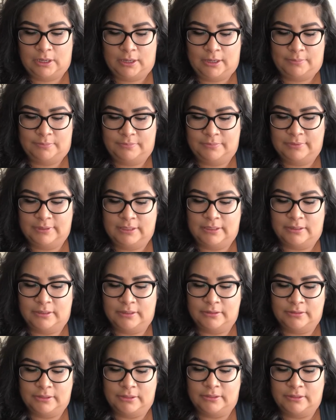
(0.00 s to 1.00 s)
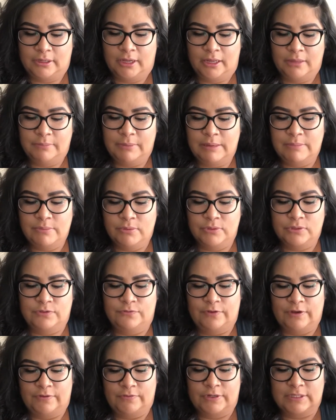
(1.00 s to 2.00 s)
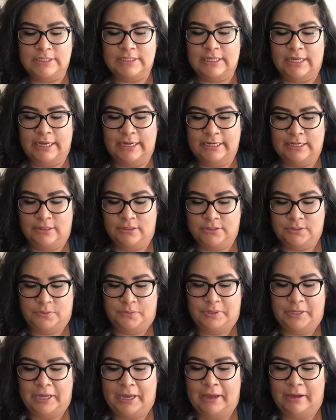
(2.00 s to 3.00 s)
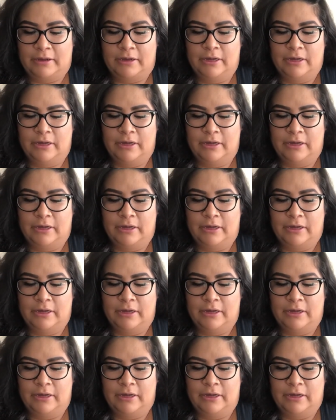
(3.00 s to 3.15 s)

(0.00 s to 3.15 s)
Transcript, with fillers: Um, they're, they're not my most favorite sign in the zodiac.